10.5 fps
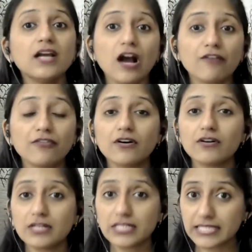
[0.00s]

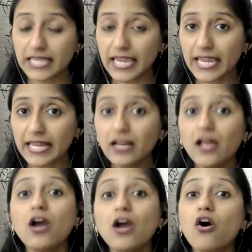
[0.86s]
our scale
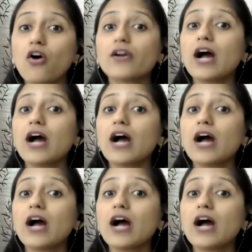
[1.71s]
or